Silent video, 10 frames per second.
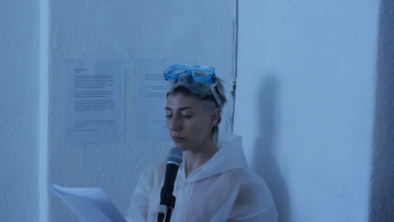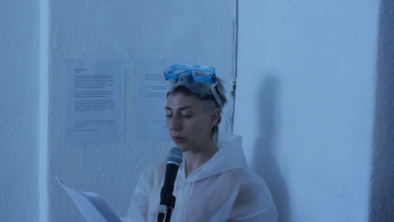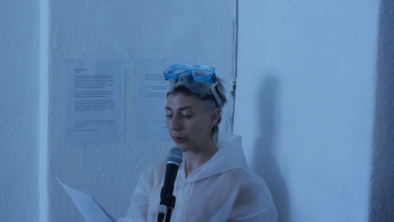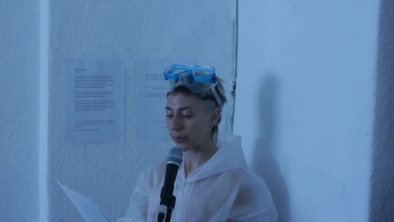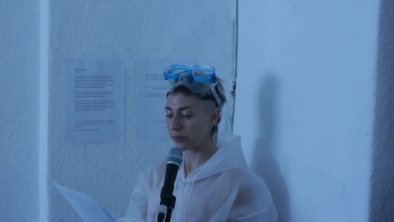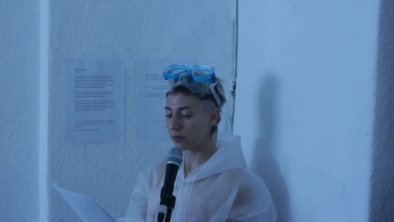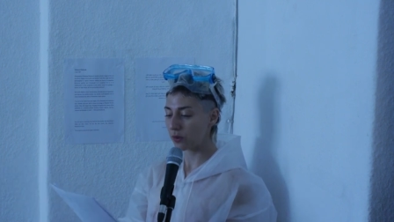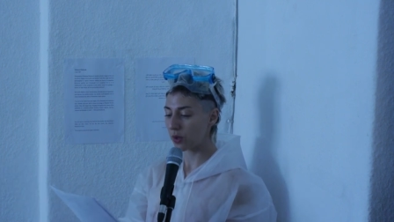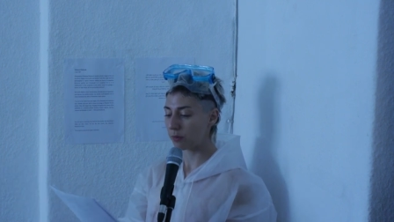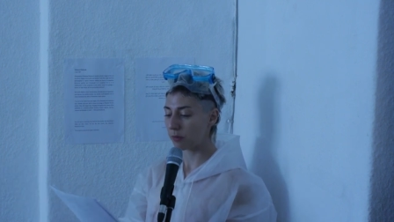Porn,
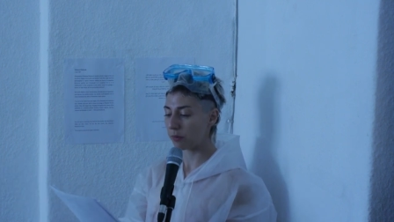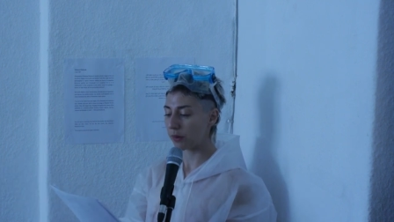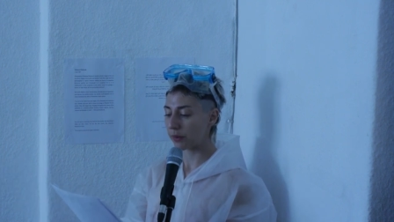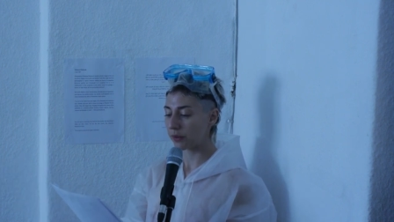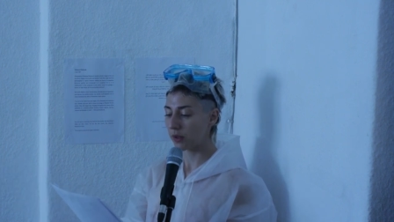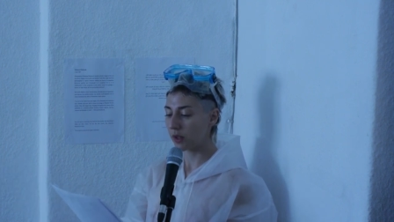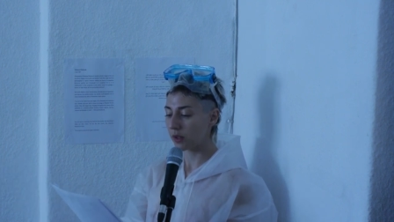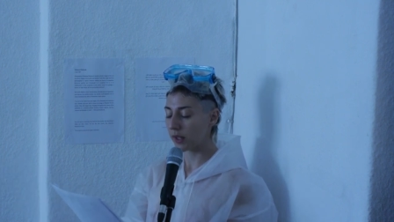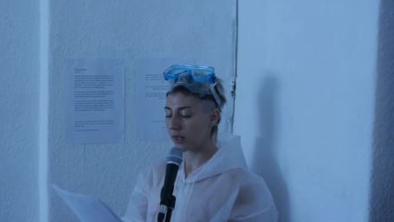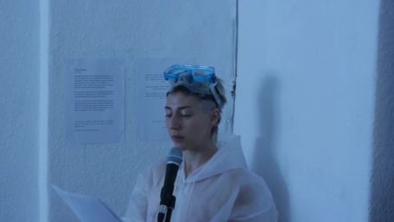German porn,
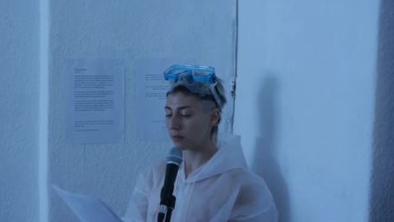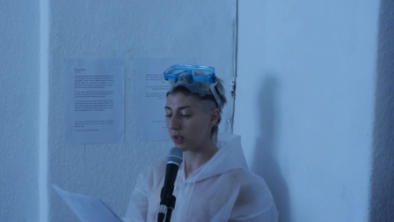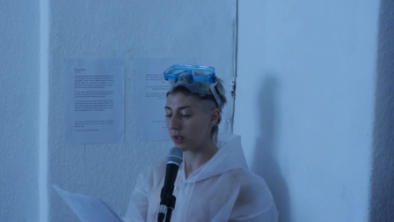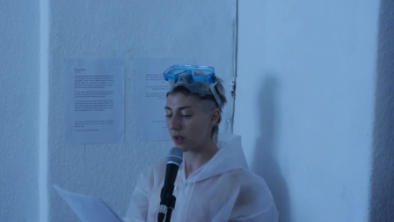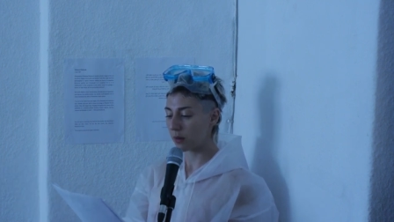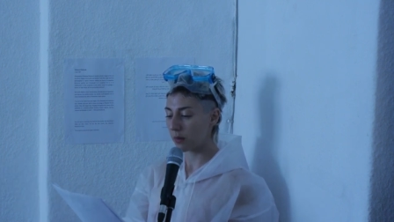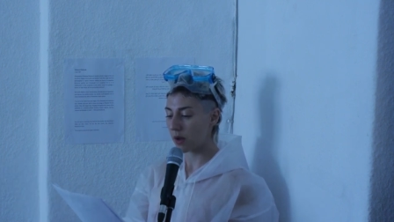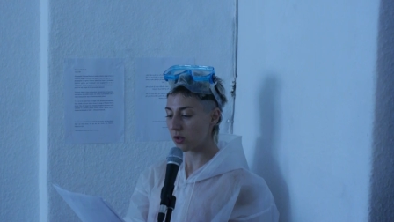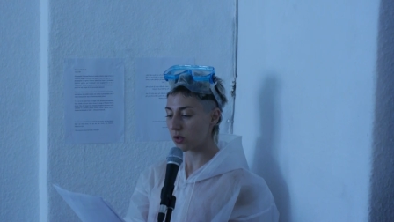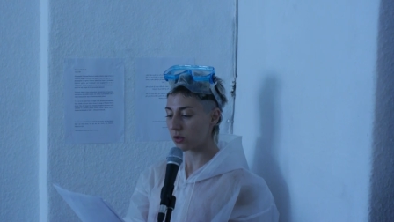like mich am
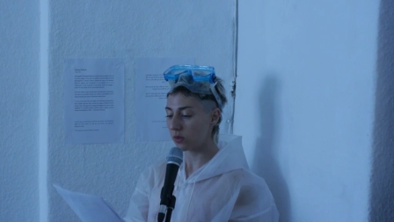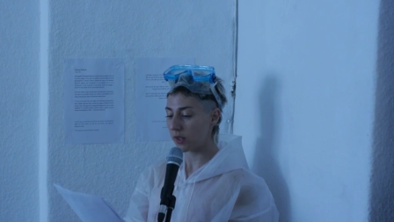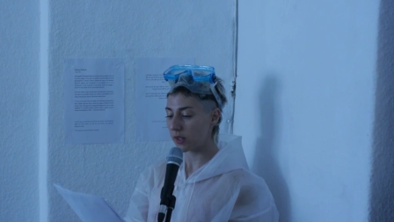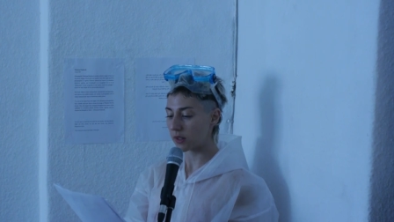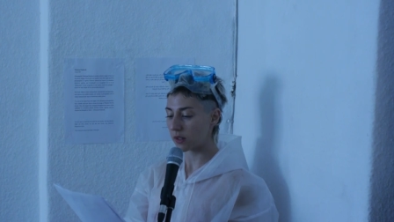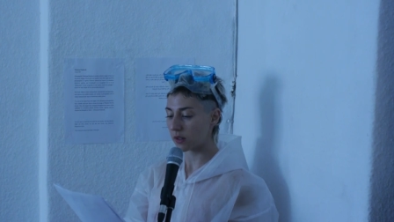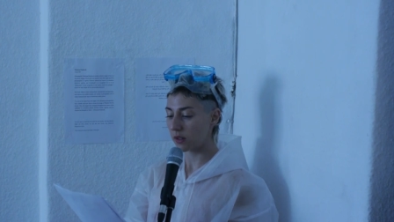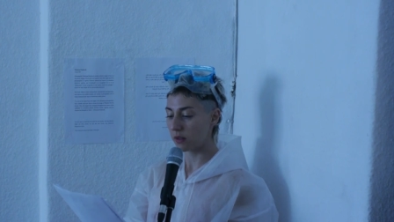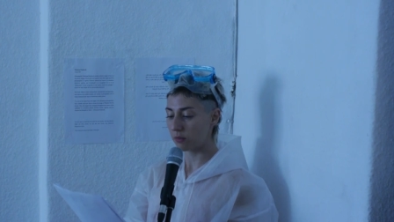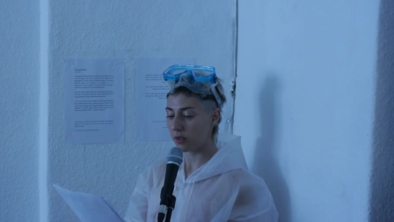Arsch du Wichser.
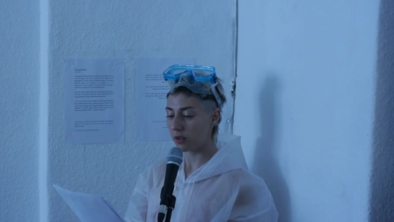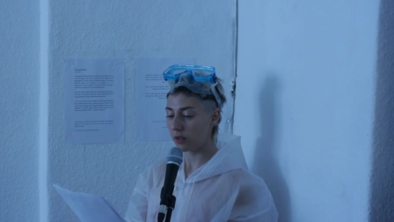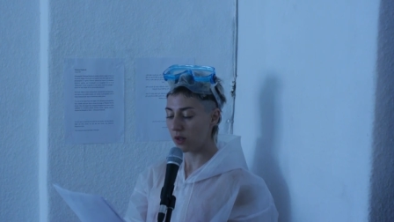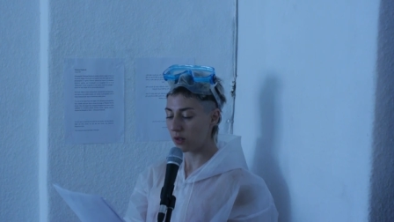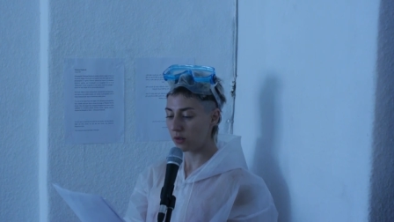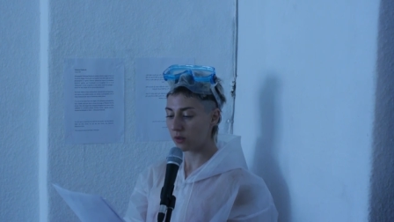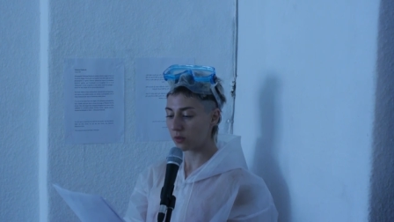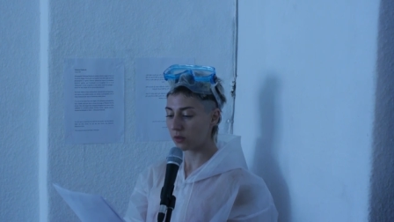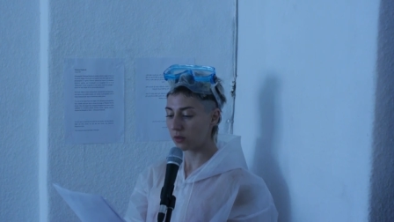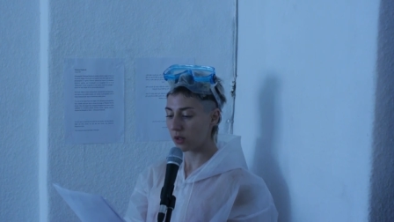Me?
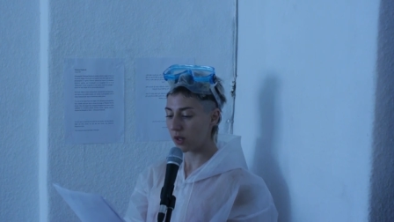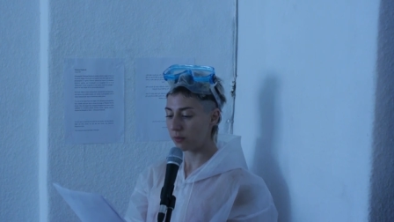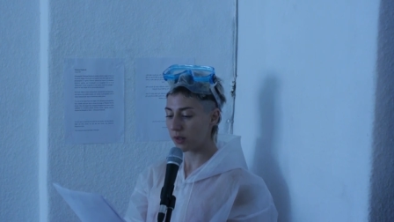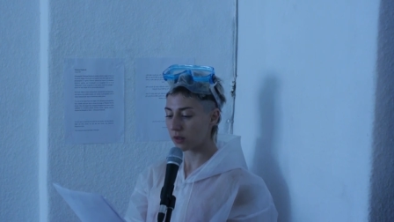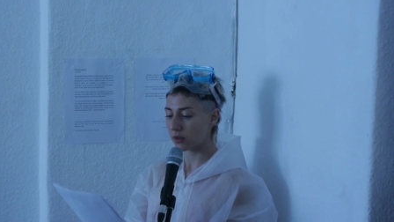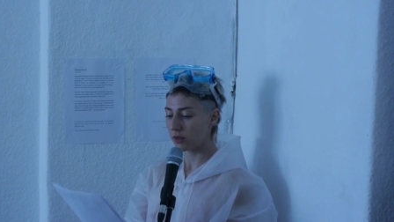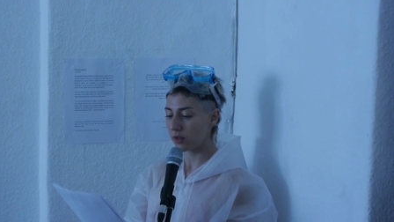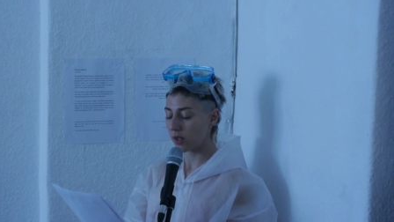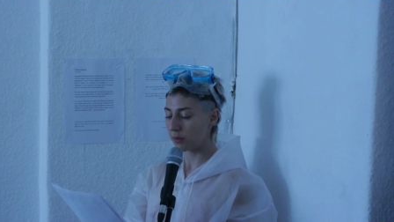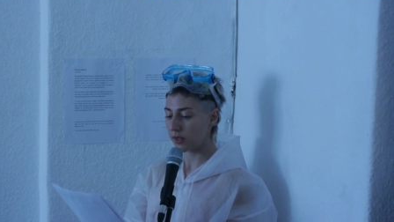No, I'm not.
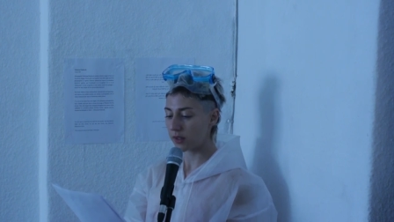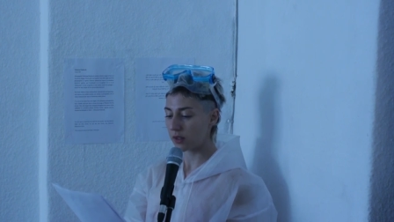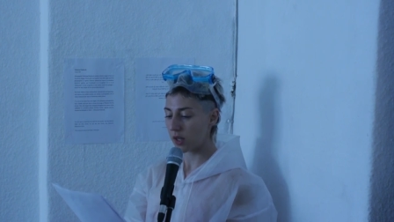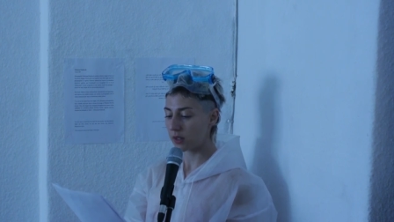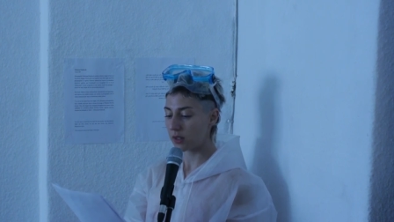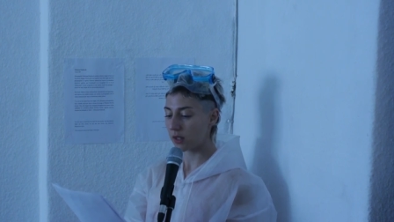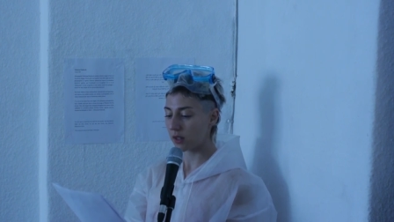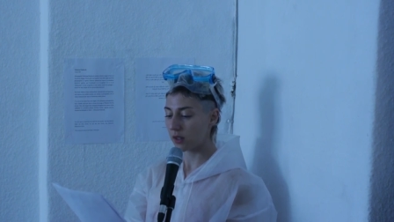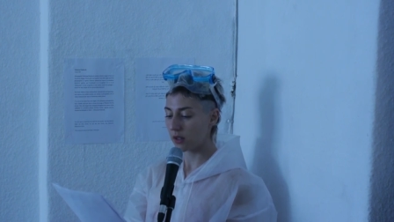I'm not a Nazi.